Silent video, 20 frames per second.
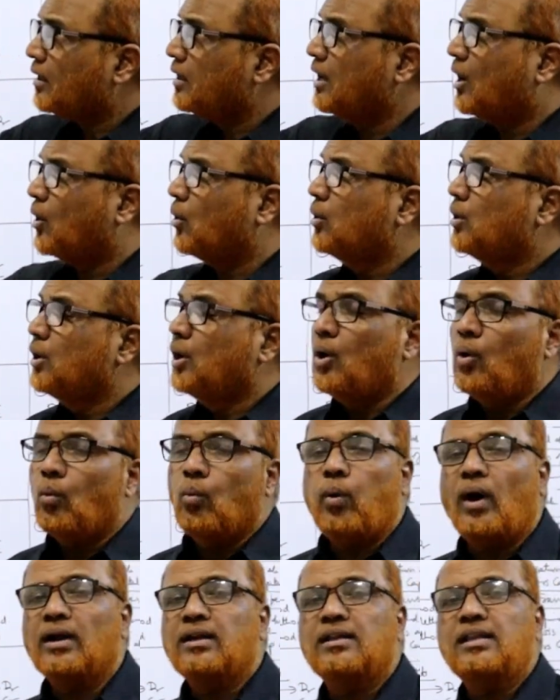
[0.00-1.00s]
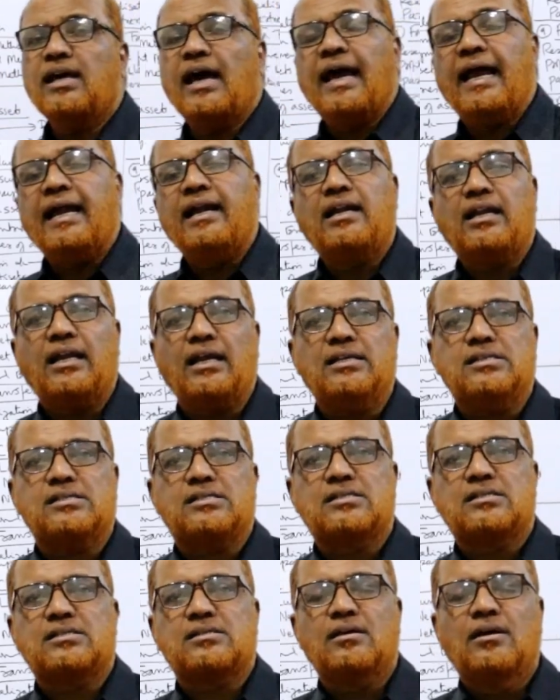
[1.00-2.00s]
Now, what are the
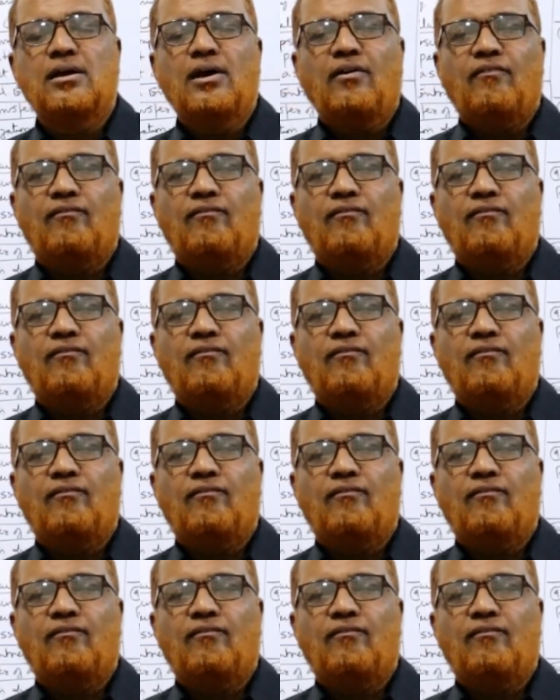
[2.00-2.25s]
entries?